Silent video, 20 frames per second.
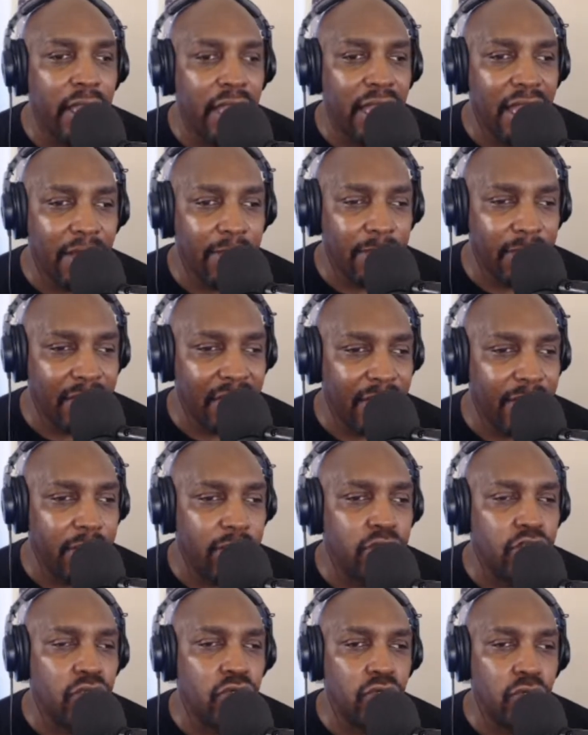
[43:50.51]
and be able
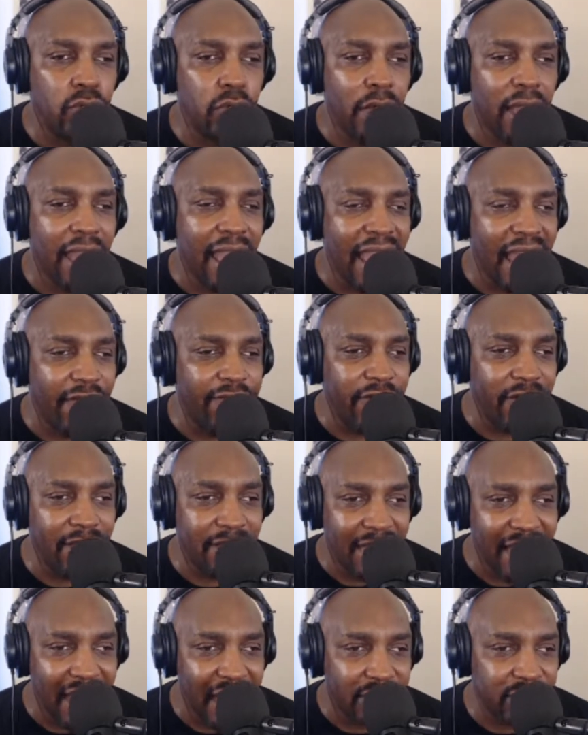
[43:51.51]
to have a
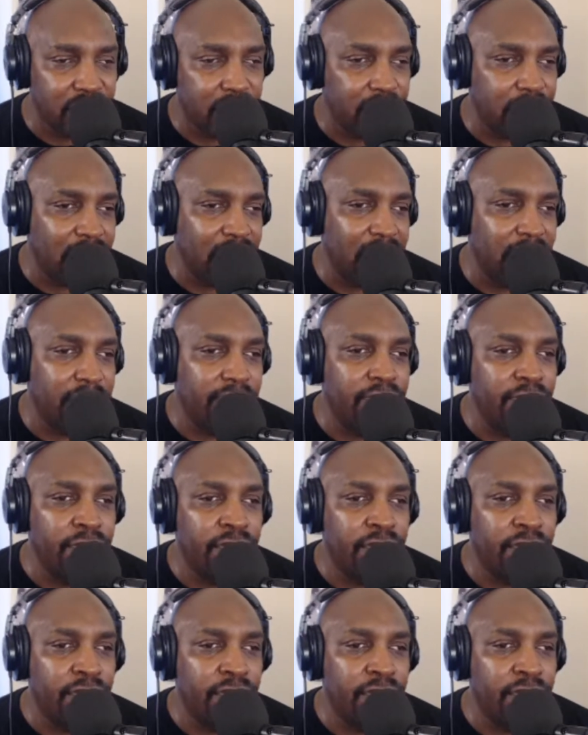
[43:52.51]
live stream